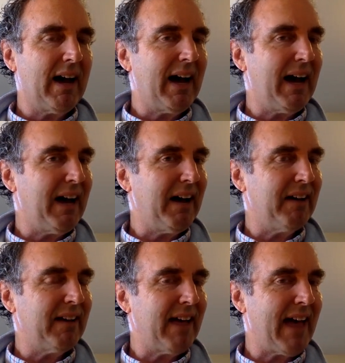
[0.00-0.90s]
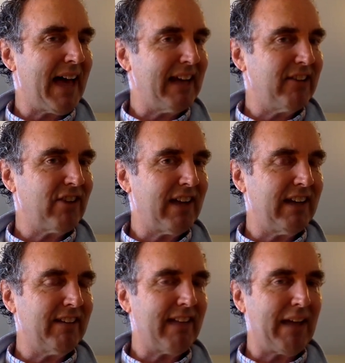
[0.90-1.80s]
Uh, adding
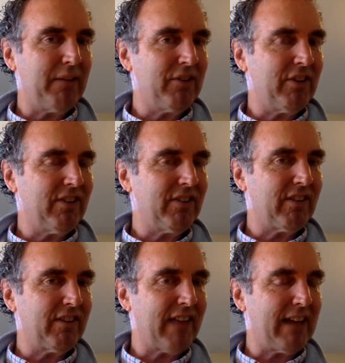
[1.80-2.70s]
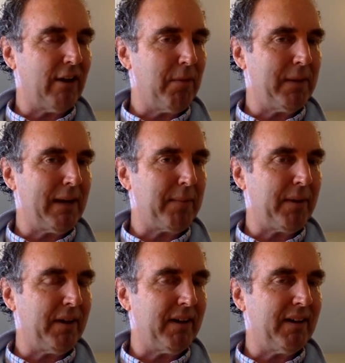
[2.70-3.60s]
Chinese languages, does that open up
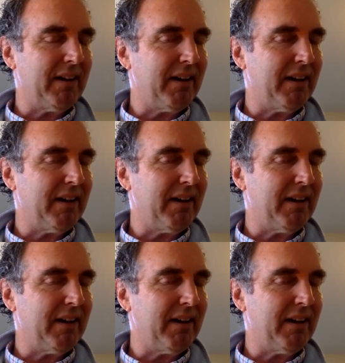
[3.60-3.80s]
a,